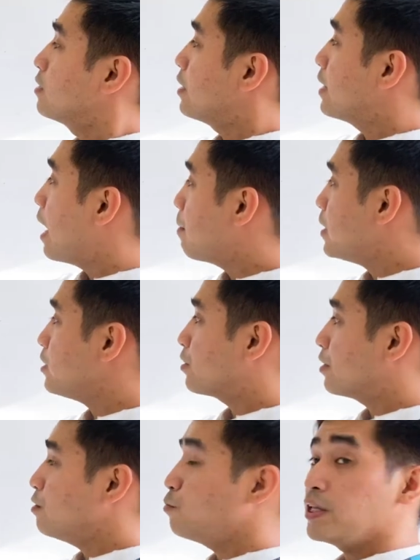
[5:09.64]

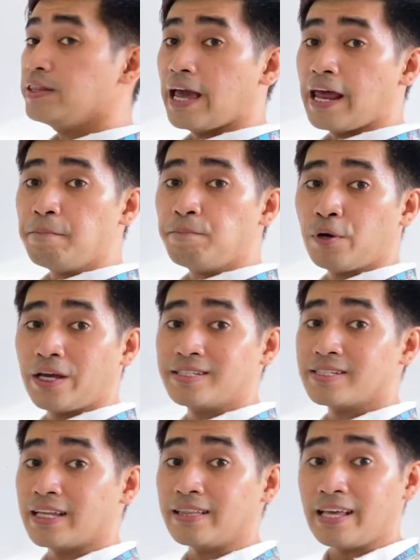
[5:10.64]
diameter with
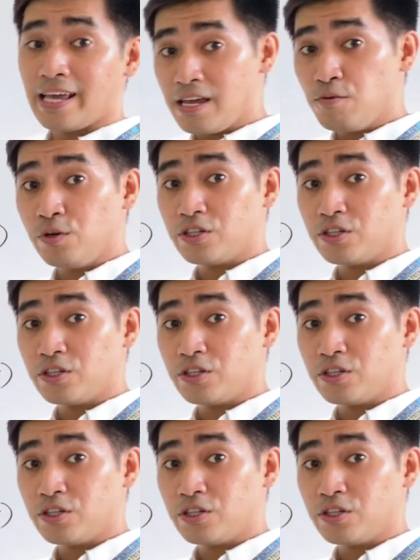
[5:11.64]
endpoints at A,